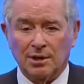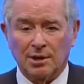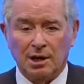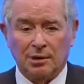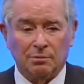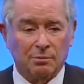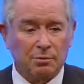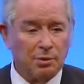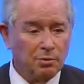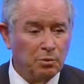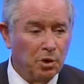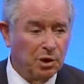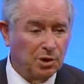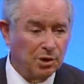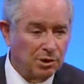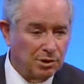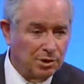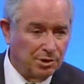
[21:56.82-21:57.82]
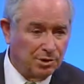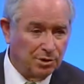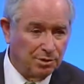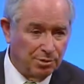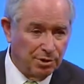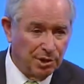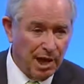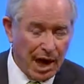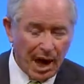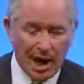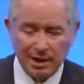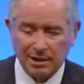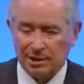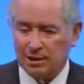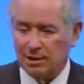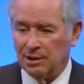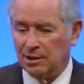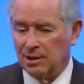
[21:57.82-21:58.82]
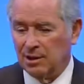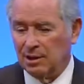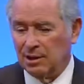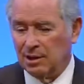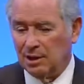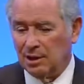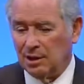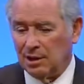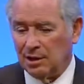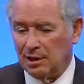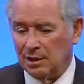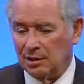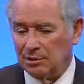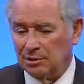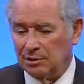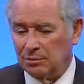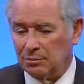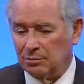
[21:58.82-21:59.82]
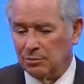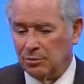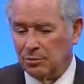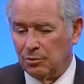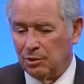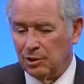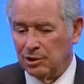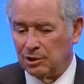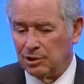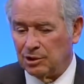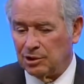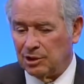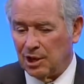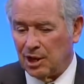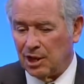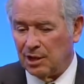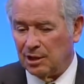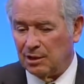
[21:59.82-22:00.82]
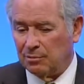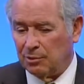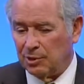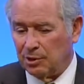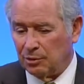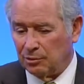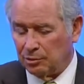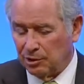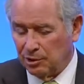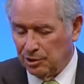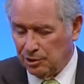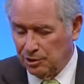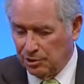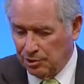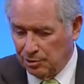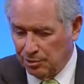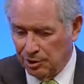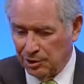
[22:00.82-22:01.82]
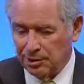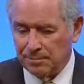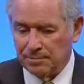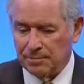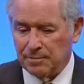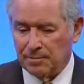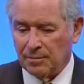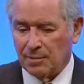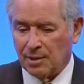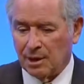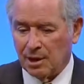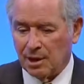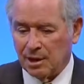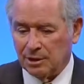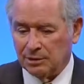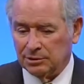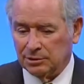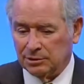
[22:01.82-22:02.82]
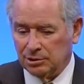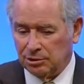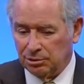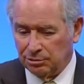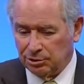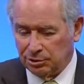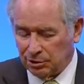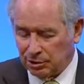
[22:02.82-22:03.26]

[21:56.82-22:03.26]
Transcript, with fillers: that we wanted to do that, we decided we'd only do it in two